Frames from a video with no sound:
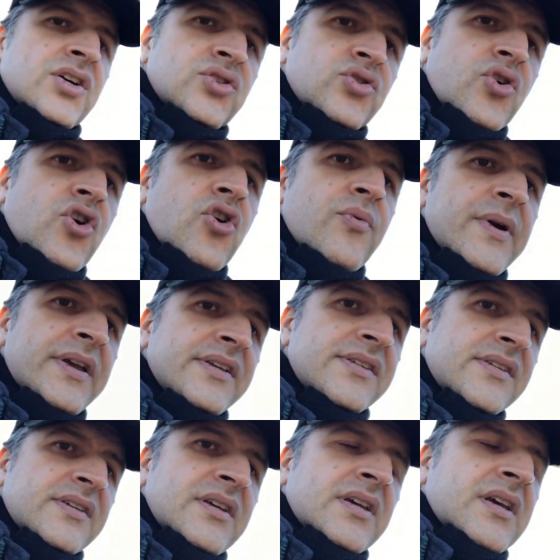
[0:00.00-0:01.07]
to
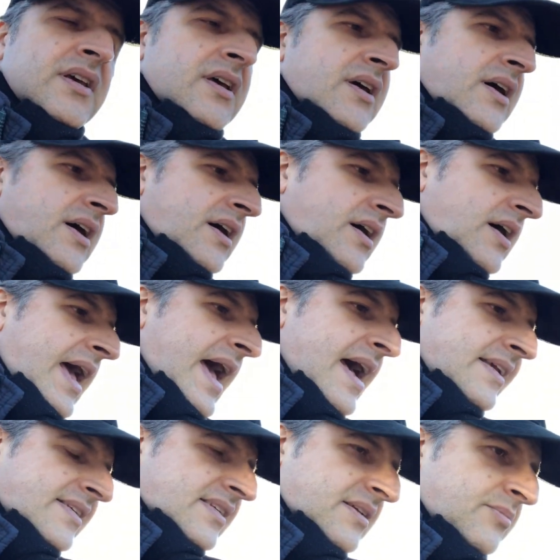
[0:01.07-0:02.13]
always uh,
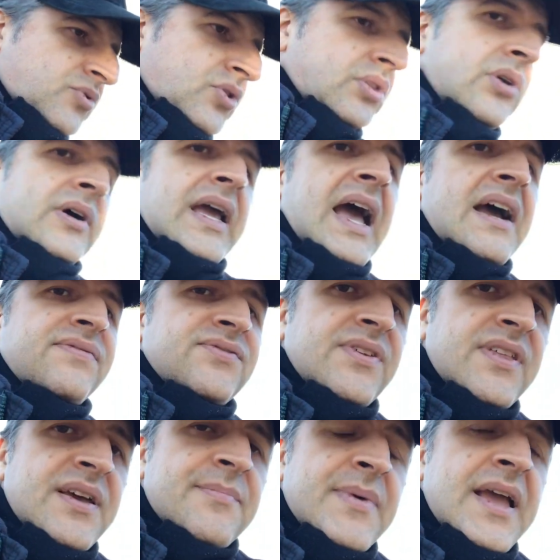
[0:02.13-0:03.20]
ask Him to look
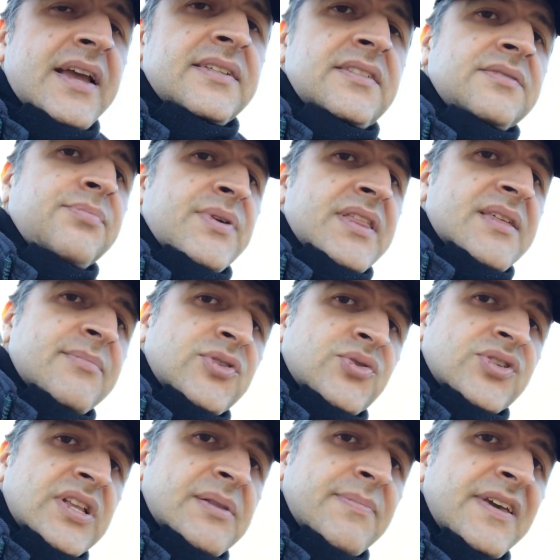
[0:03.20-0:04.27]
after them and bring them
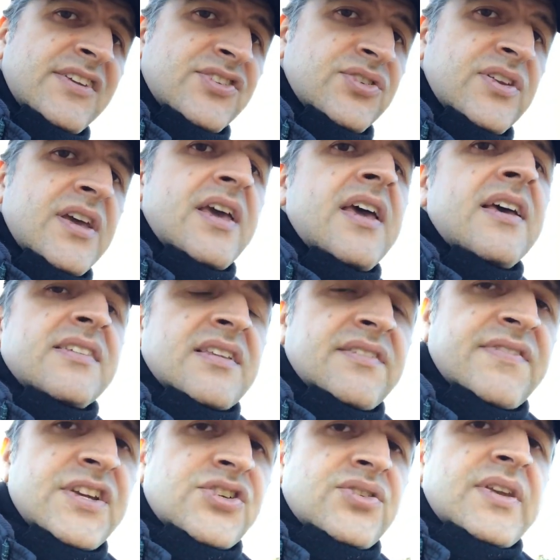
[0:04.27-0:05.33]
to salvation.
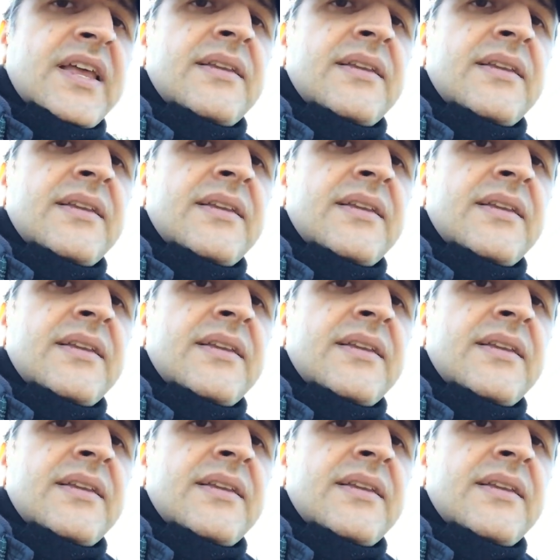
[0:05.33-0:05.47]
Salvation